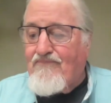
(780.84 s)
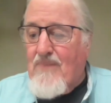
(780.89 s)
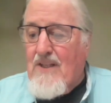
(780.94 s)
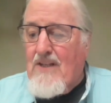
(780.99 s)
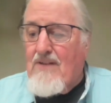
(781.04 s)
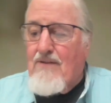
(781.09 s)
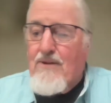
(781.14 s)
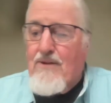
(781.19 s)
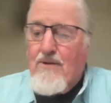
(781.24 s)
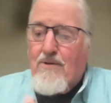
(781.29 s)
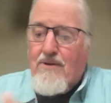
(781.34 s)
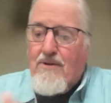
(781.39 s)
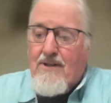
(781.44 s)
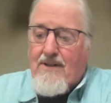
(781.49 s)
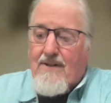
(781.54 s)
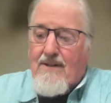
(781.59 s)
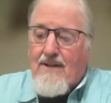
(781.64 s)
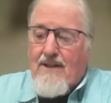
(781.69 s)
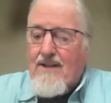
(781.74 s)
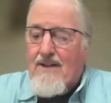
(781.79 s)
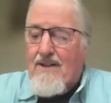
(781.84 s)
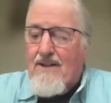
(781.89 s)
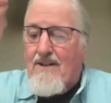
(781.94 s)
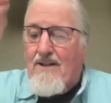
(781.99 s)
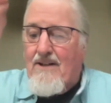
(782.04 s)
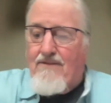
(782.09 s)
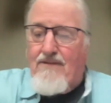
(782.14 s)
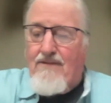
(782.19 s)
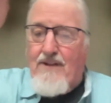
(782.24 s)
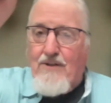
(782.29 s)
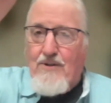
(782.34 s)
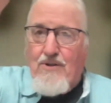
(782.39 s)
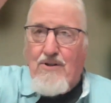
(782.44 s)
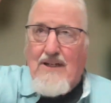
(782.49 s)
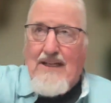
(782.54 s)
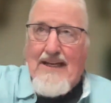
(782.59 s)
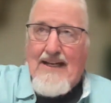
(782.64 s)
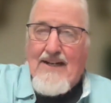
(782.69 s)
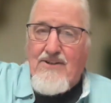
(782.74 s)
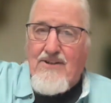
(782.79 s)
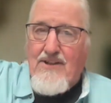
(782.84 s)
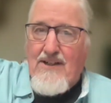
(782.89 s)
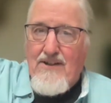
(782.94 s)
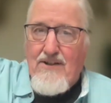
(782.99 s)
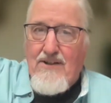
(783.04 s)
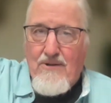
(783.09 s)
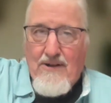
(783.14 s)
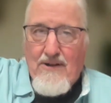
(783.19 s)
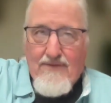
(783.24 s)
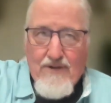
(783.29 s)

Even though the official accent, you